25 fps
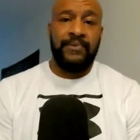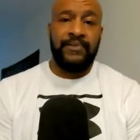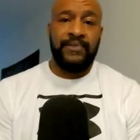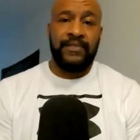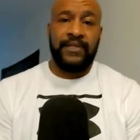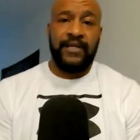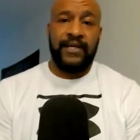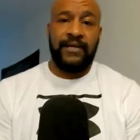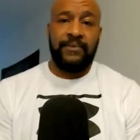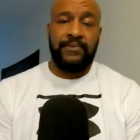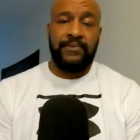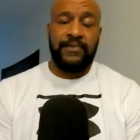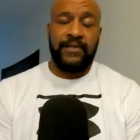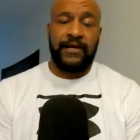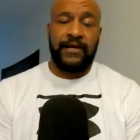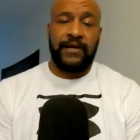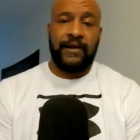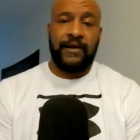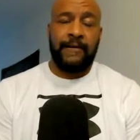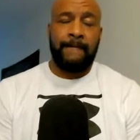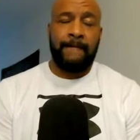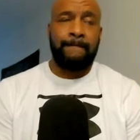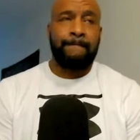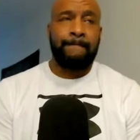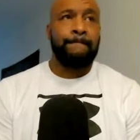the same
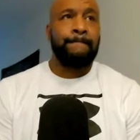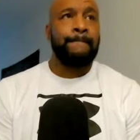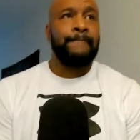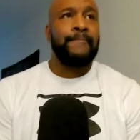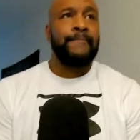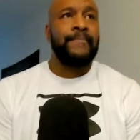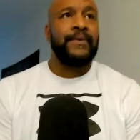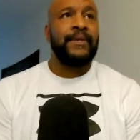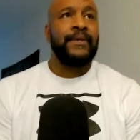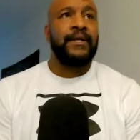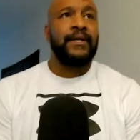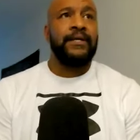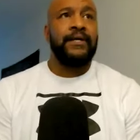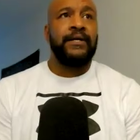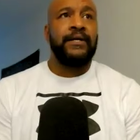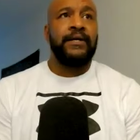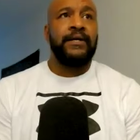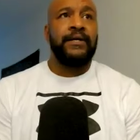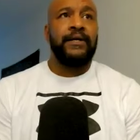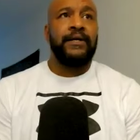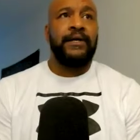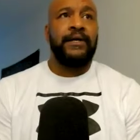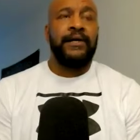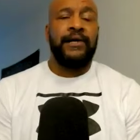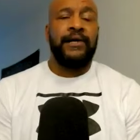time
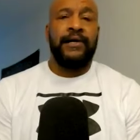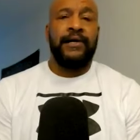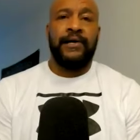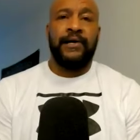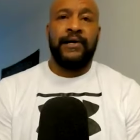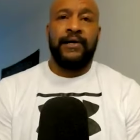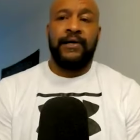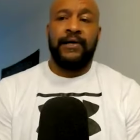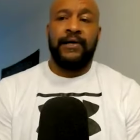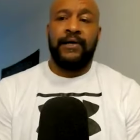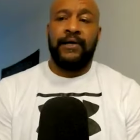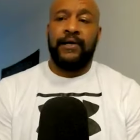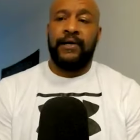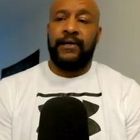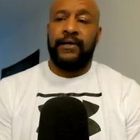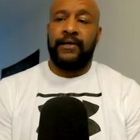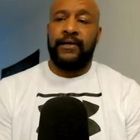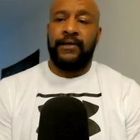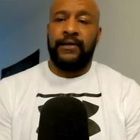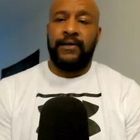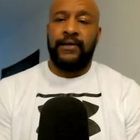uh,